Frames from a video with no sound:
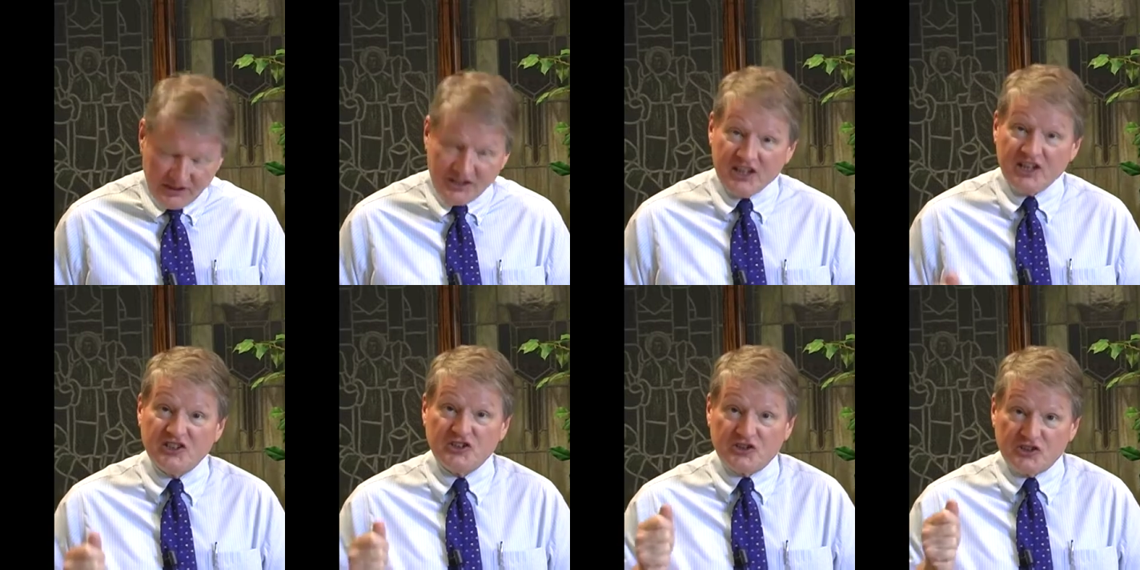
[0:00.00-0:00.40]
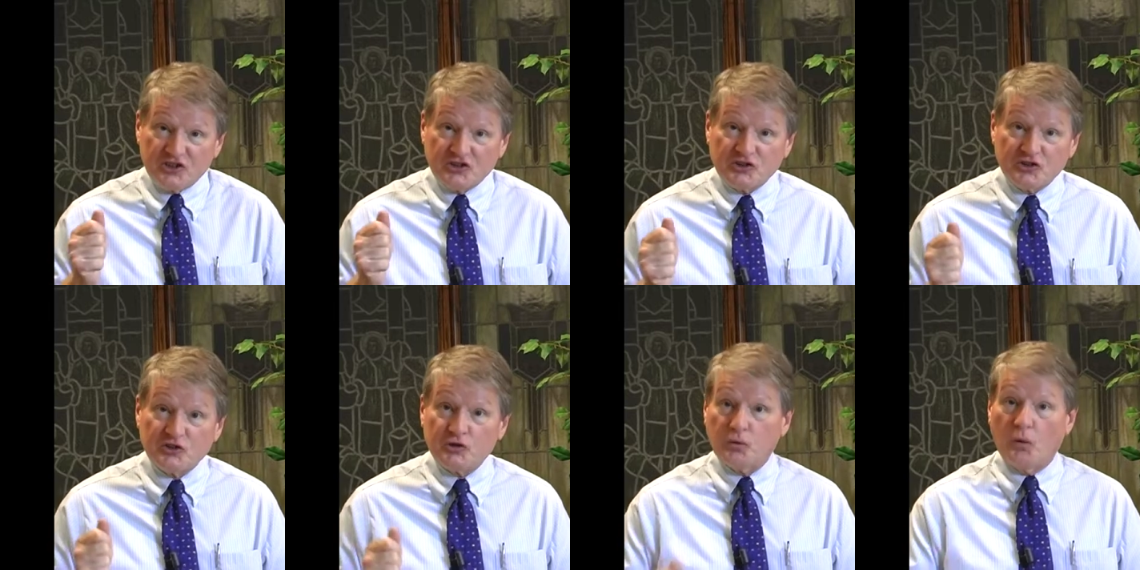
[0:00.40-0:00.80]
is
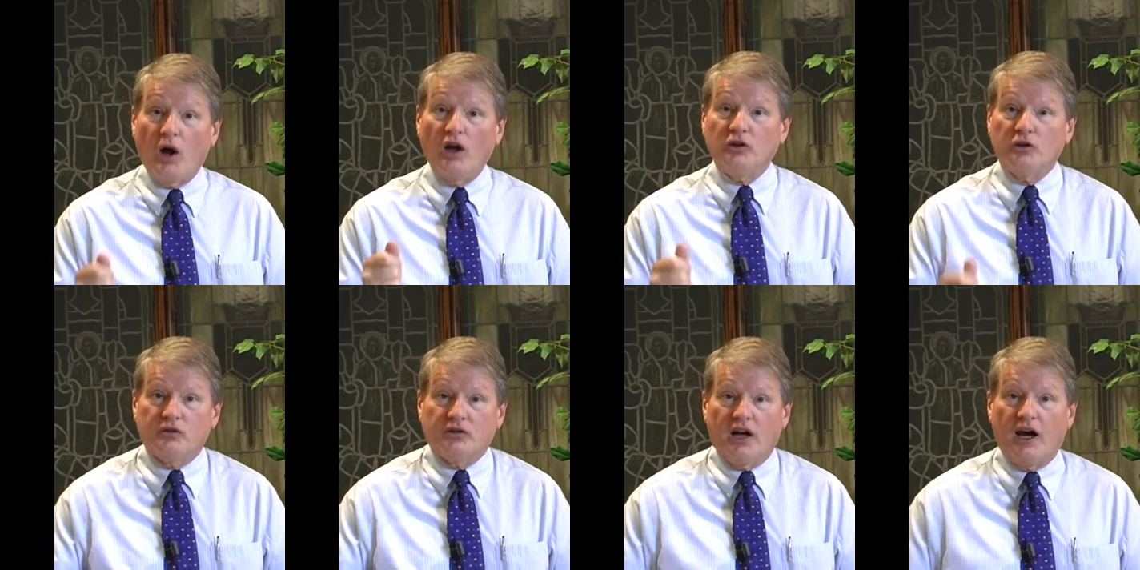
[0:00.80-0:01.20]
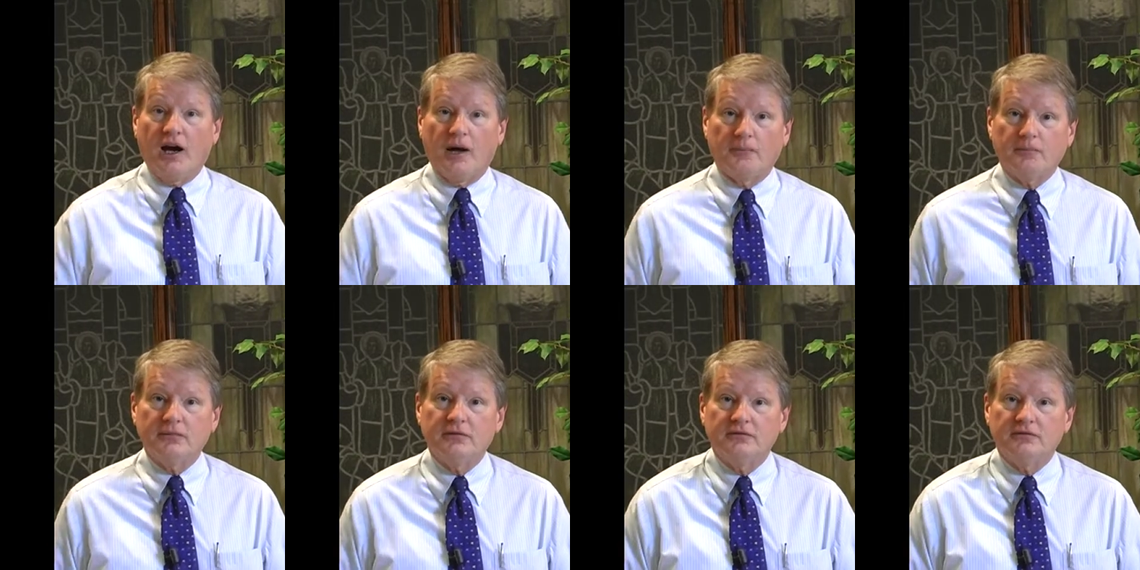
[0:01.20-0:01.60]
just swallowed
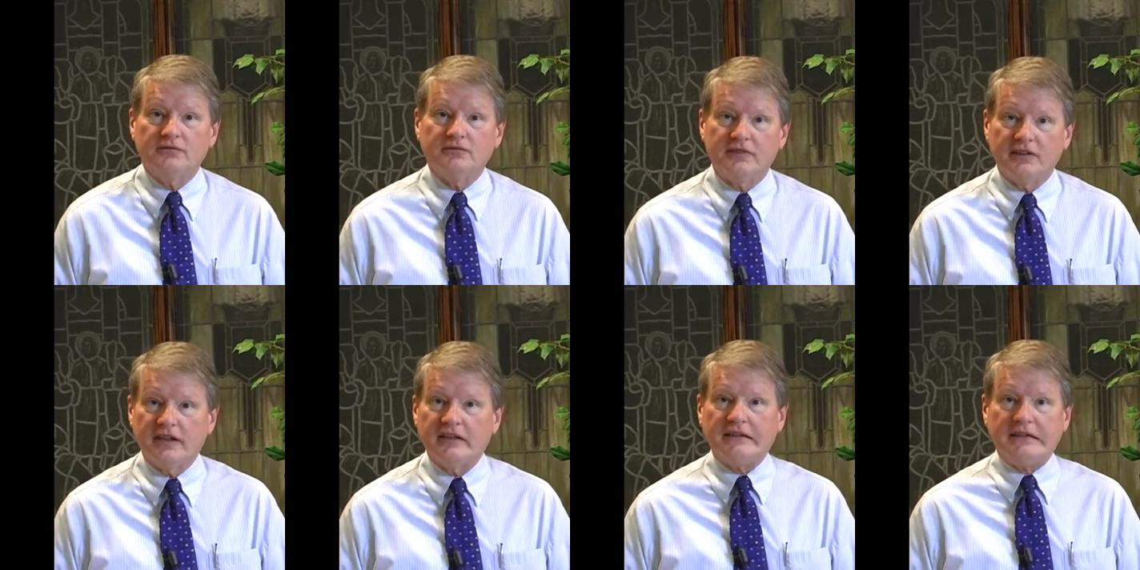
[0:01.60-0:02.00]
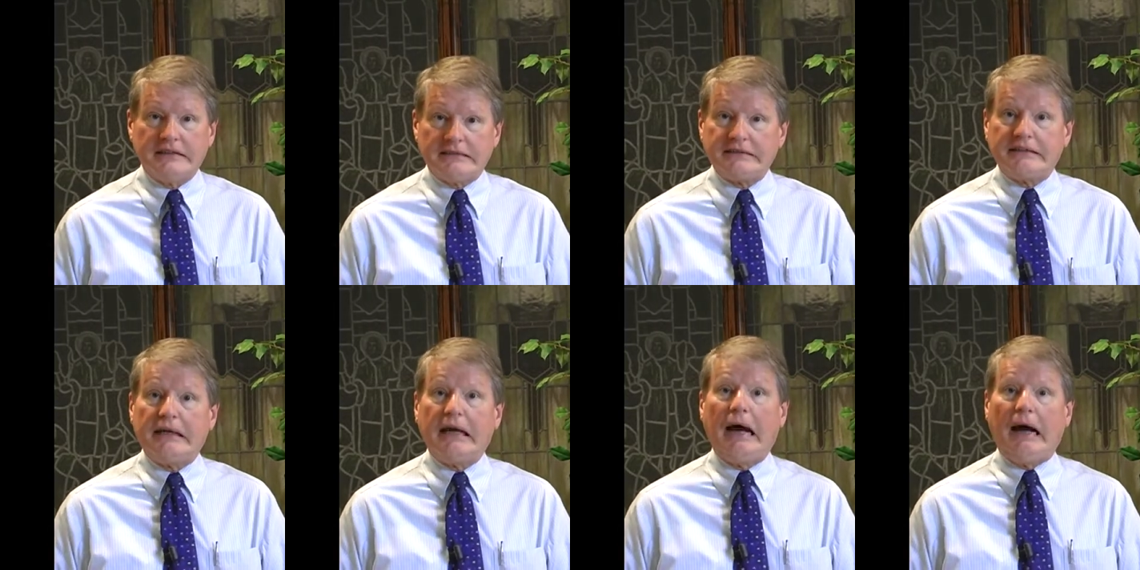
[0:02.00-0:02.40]
up in
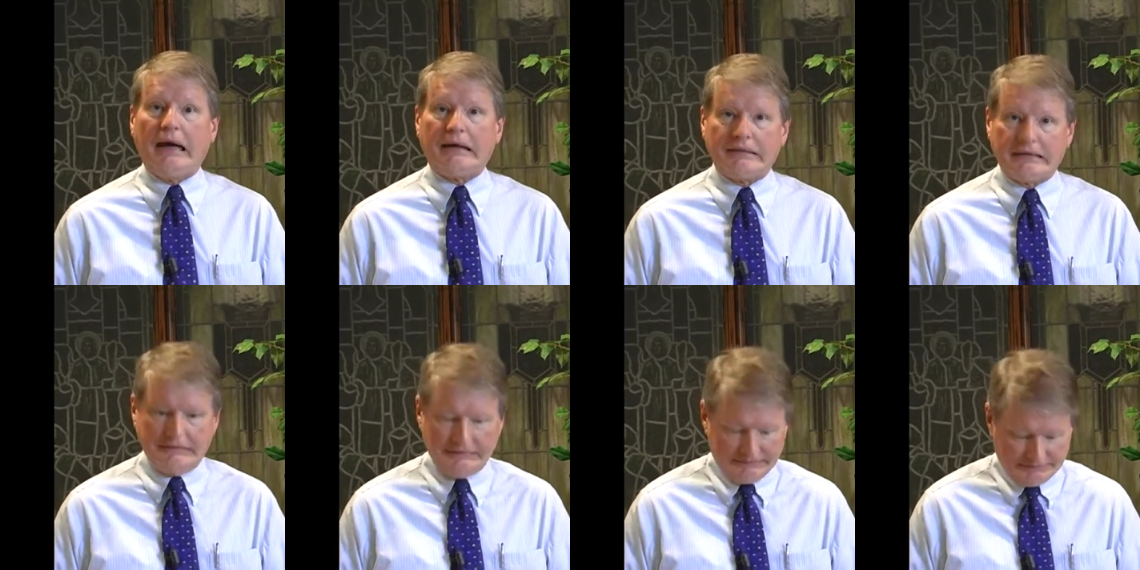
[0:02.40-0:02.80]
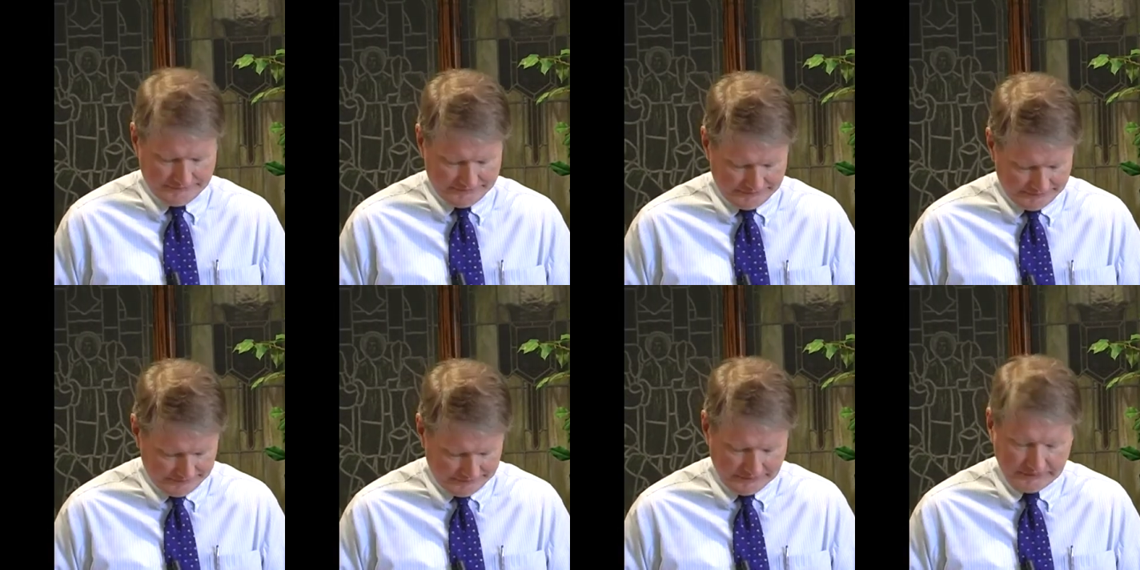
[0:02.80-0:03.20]
his gut.
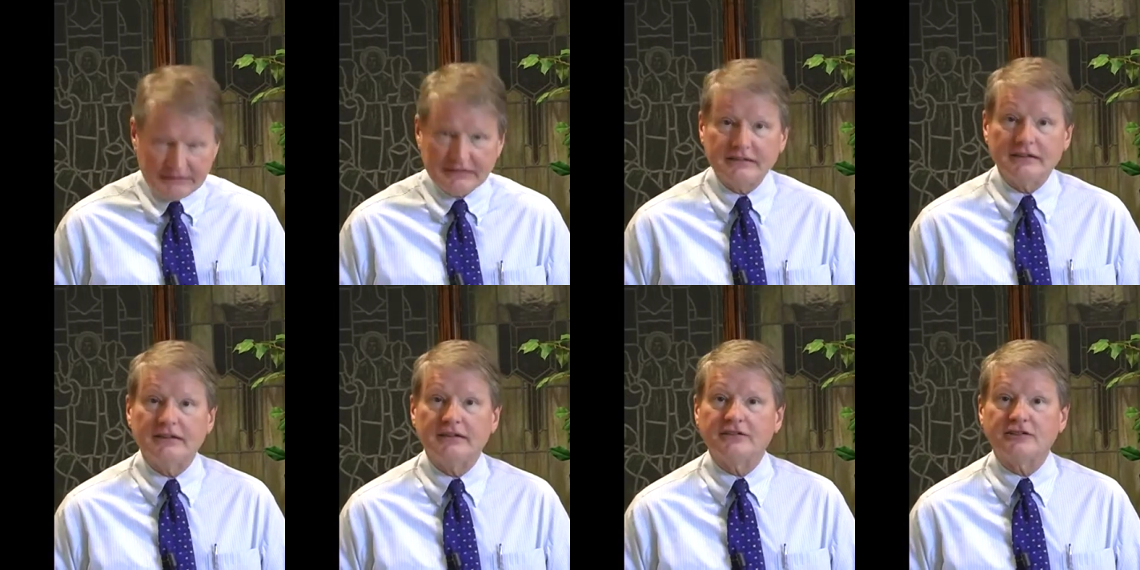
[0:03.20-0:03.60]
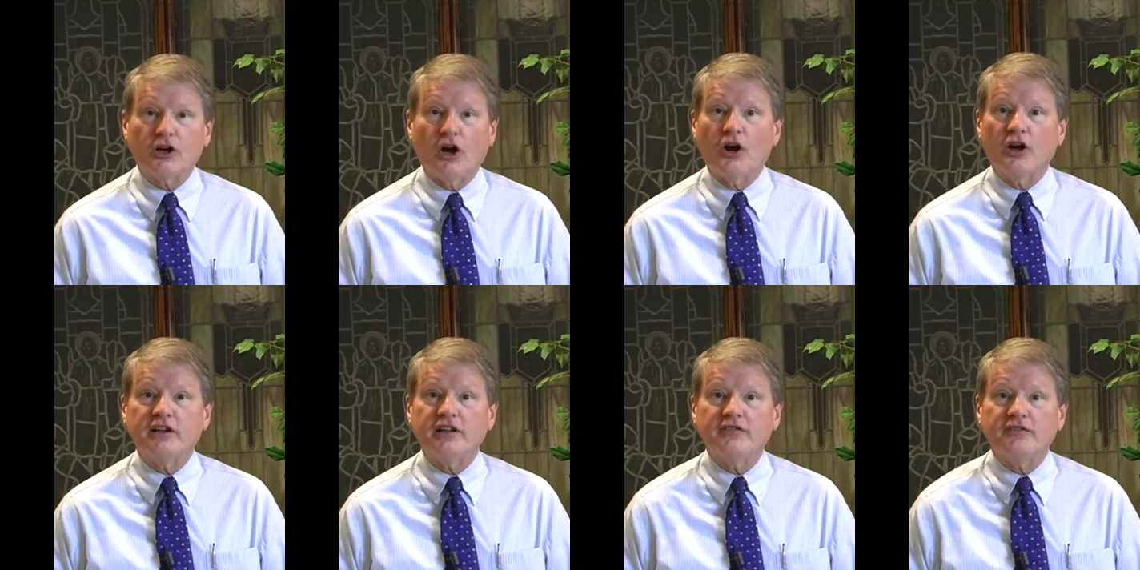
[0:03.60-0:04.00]
It's
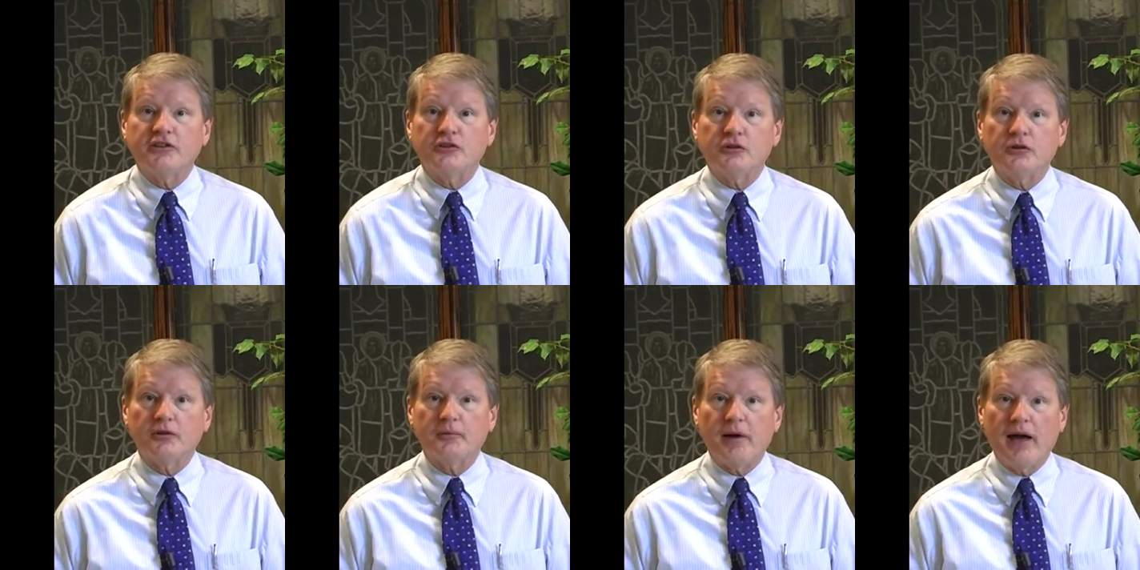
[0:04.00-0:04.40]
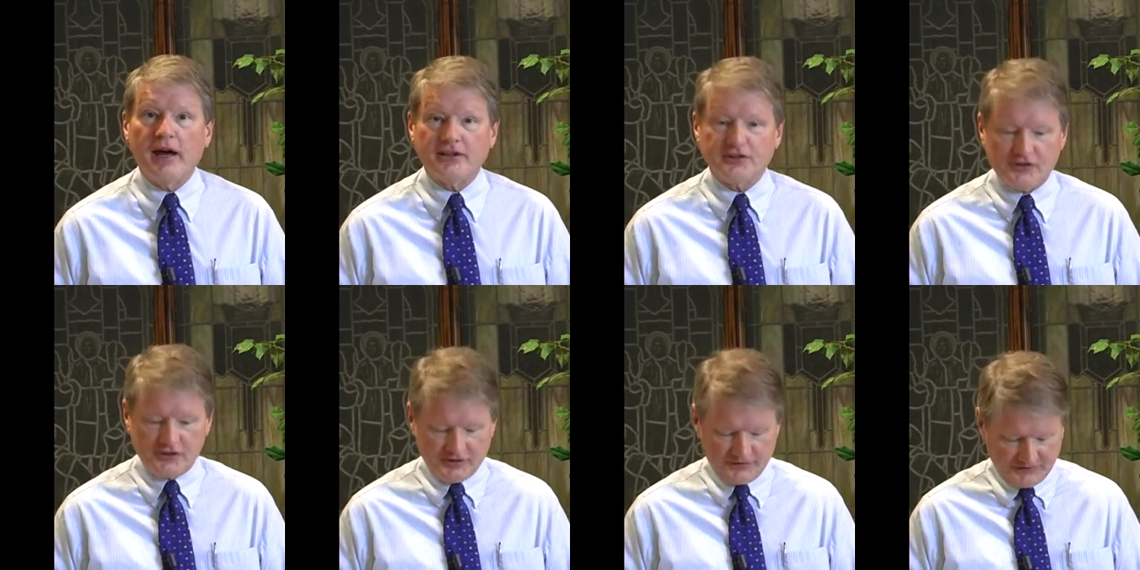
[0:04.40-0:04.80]
hard even to
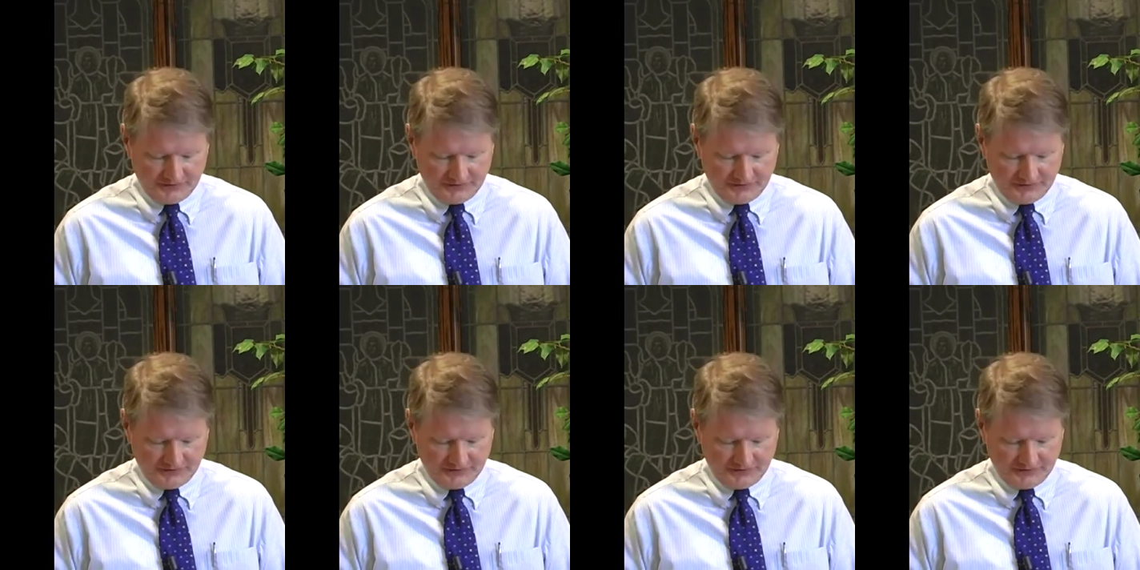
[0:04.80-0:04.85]
imagine.